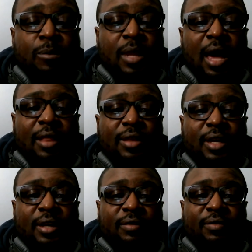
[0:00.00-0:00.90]
I
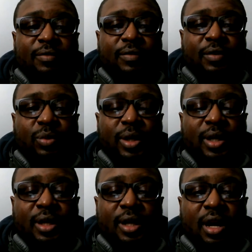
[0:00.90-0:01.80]
think if we
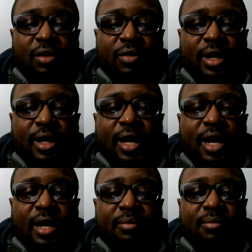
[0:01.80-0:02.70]
can get our running
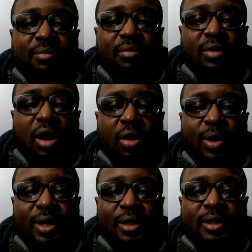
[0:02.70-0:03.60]
game
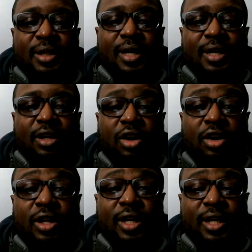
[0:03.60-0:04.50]
going in
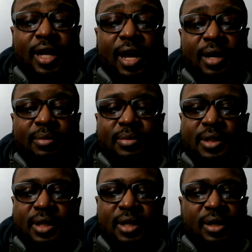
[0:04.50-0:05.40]
early in games,
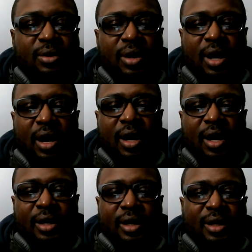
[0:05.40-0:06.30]

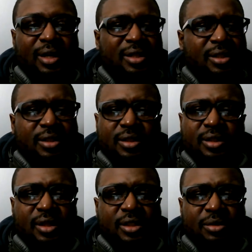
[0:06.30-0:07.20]
and get just
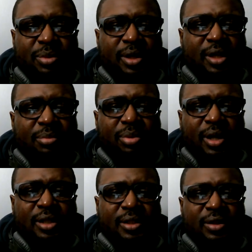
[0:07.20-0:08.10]
be in the
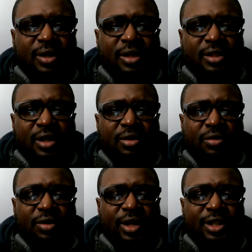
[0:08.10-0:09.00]
plus in the
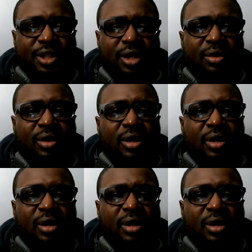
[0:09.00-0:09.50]
turnover ratio,